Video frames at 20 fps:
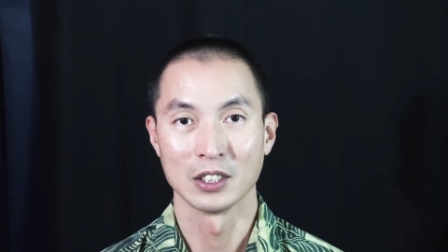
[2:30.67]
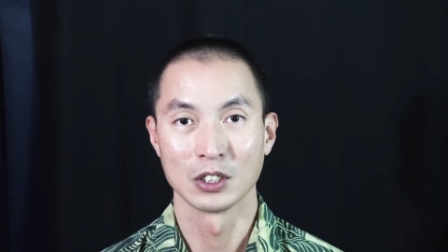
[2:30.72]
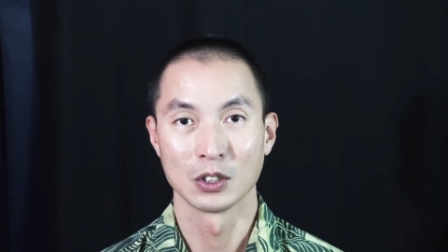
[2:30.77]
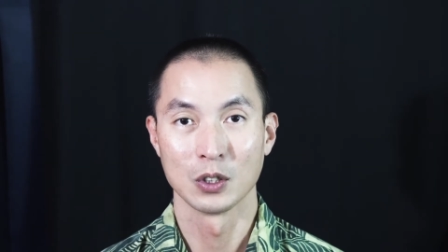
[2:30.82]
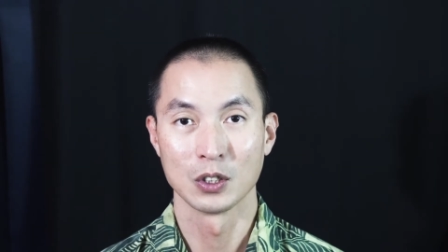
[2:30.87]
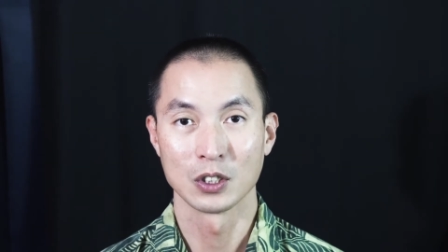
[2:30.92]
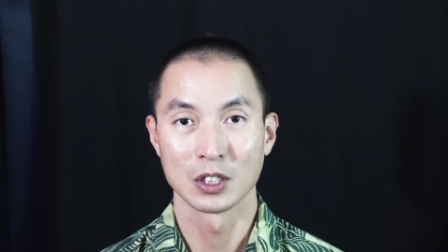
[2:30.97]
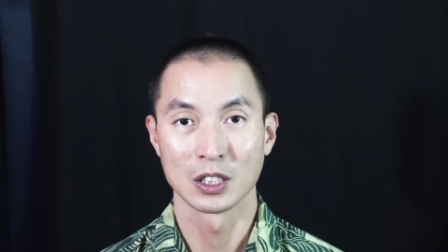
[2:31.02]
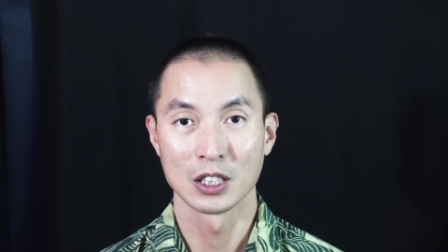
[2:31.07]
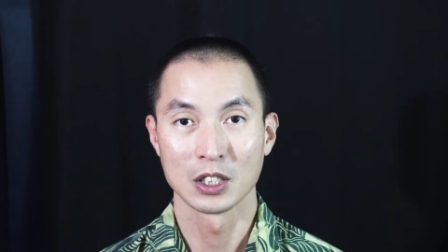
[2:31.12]
is
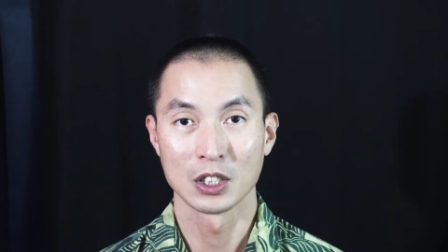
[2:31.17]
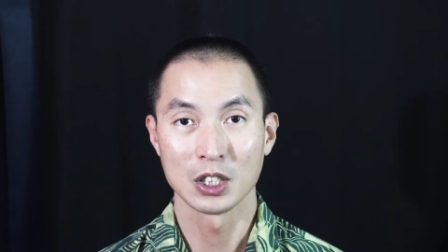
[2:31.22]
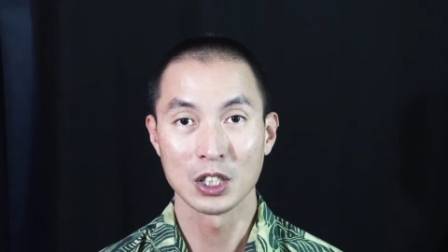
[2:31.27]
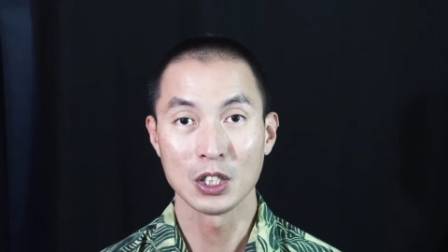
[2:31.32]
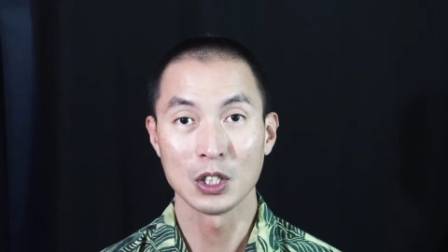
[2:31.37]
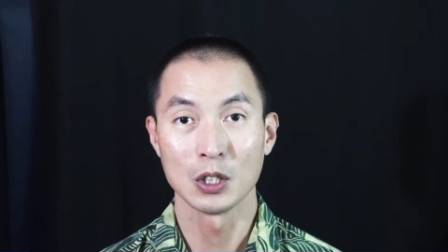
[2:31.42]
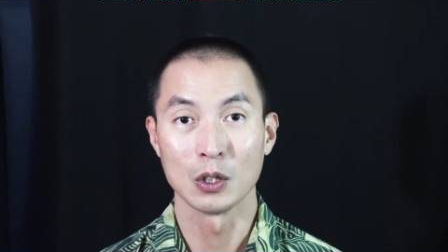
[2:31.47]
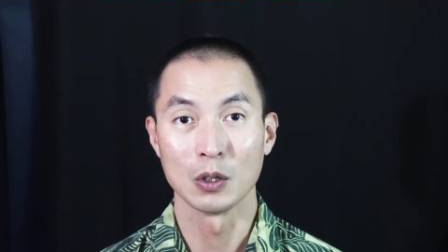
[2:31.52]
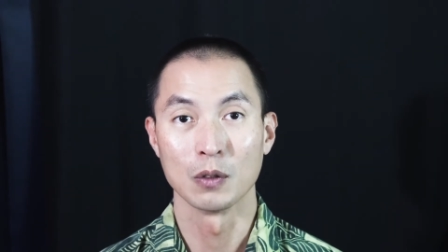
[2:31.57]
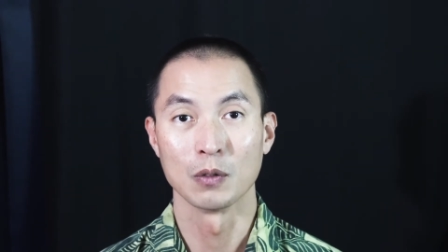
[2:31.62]
going to
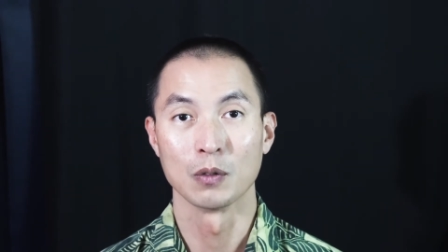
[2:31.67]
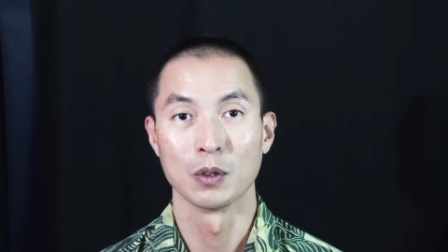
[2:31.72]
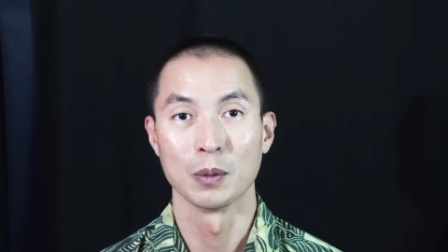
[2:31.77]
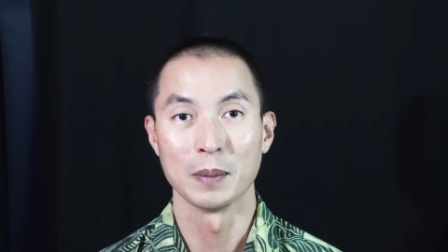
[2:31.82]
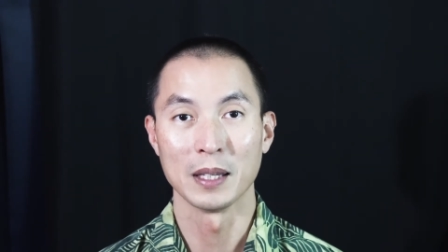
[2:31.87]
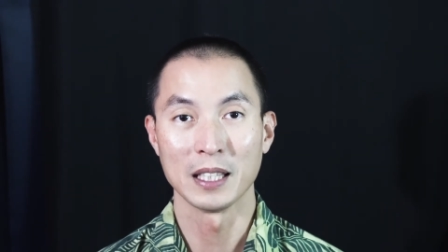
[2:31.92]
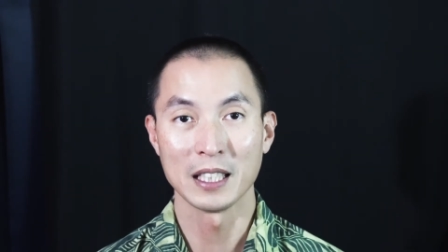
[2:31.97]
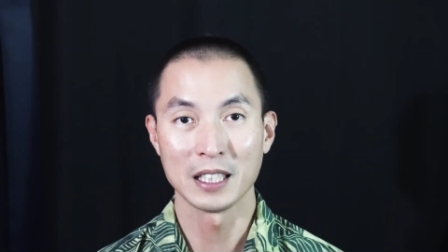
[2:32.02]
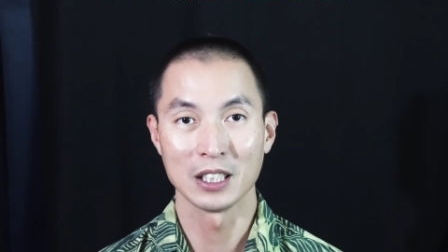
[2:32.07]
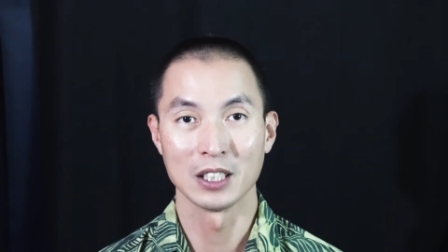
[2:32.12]
continue for
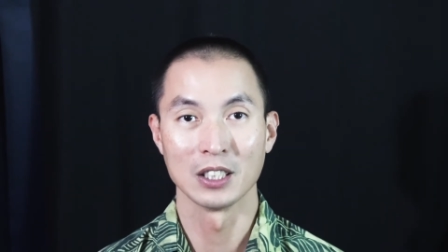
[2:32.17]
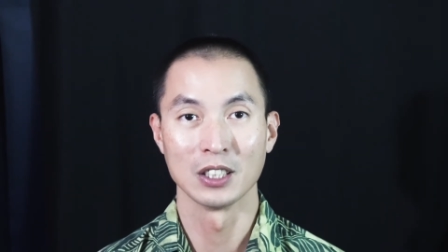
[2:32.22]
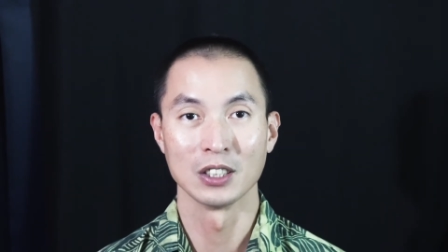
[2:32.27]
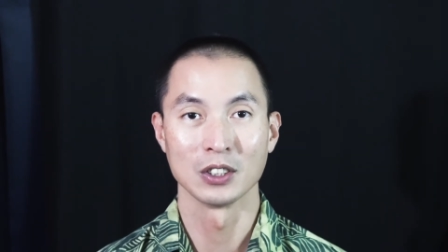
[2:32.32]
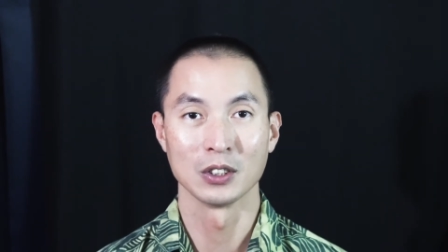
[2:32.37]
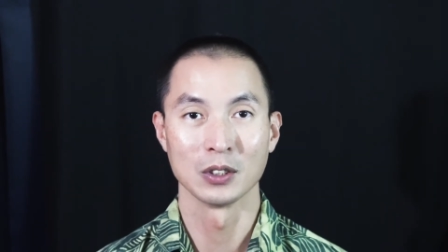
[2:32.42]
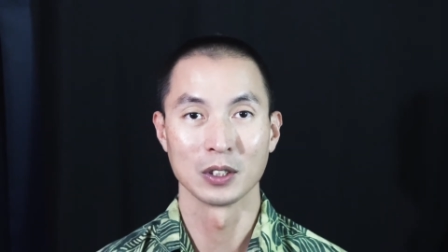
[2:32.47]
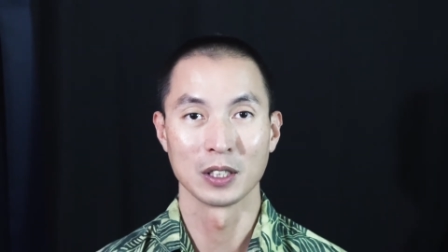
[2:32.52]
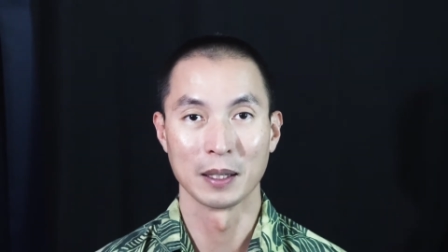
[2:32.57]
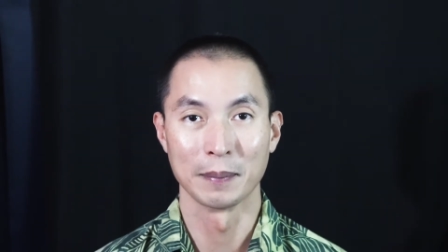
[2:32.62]
many
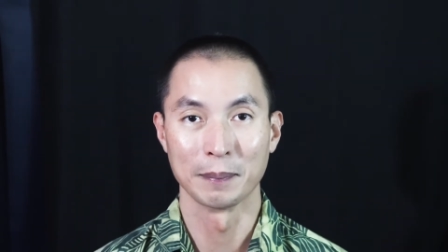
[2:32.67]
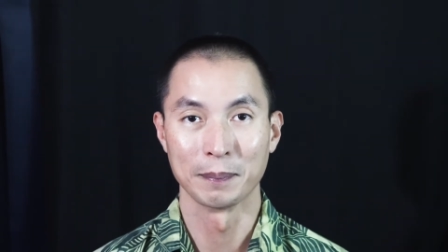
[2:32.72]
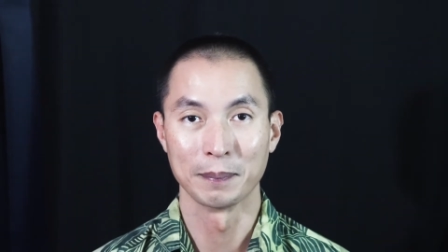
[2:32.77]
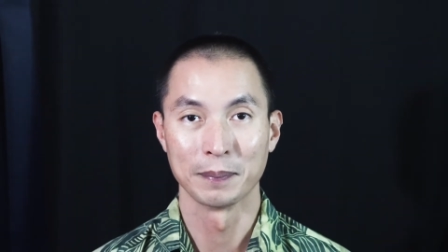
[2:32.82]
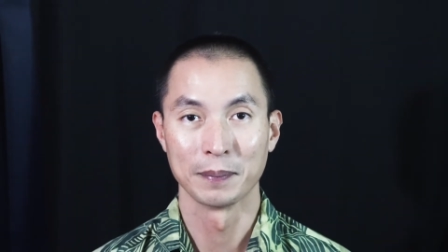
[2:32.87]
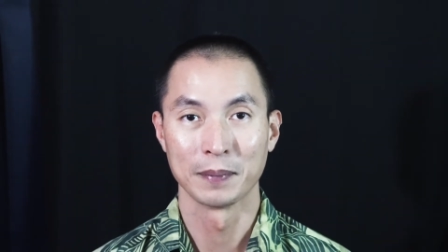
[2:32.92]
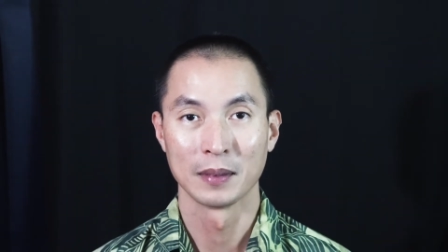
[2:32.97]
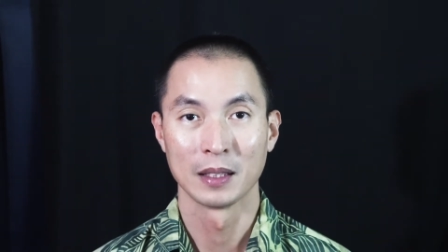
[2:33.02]
years to come.